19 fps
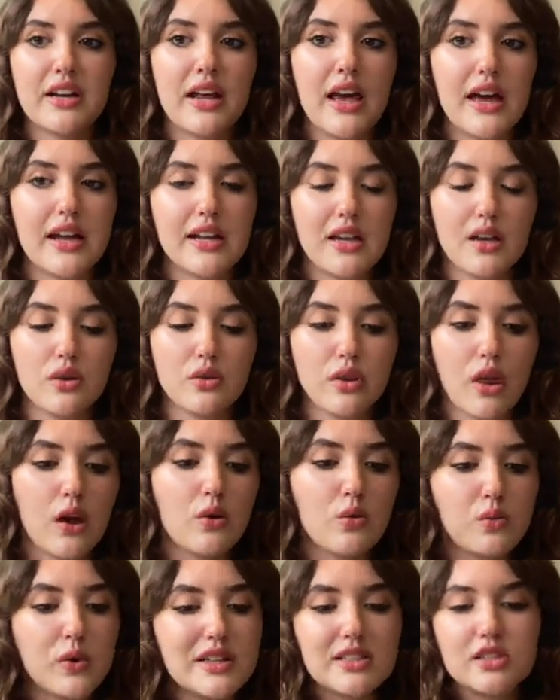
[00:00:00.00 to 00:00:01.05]
and he like
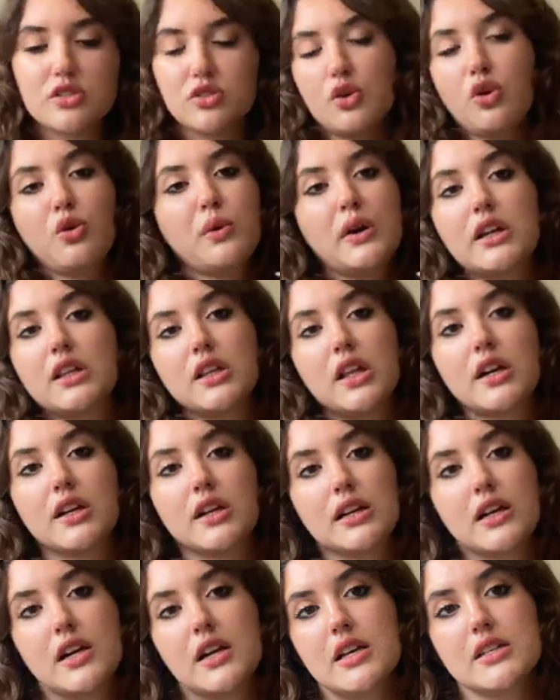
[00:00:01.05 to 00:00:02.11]
whisks her away to
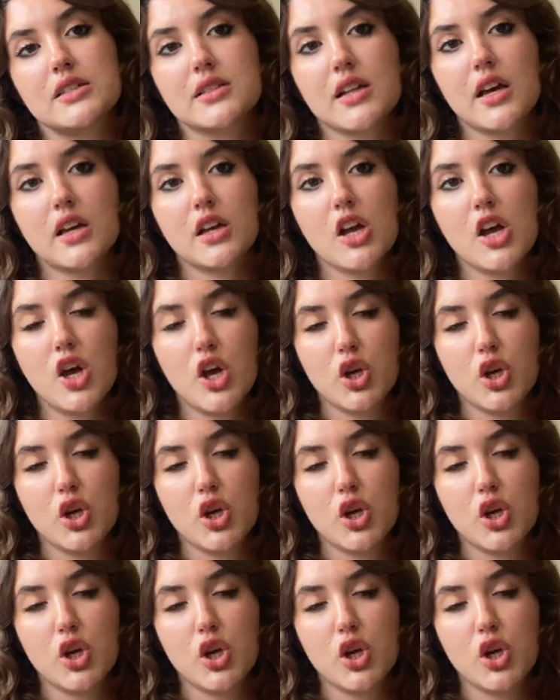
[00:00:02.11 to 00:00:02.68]
London, and he's like,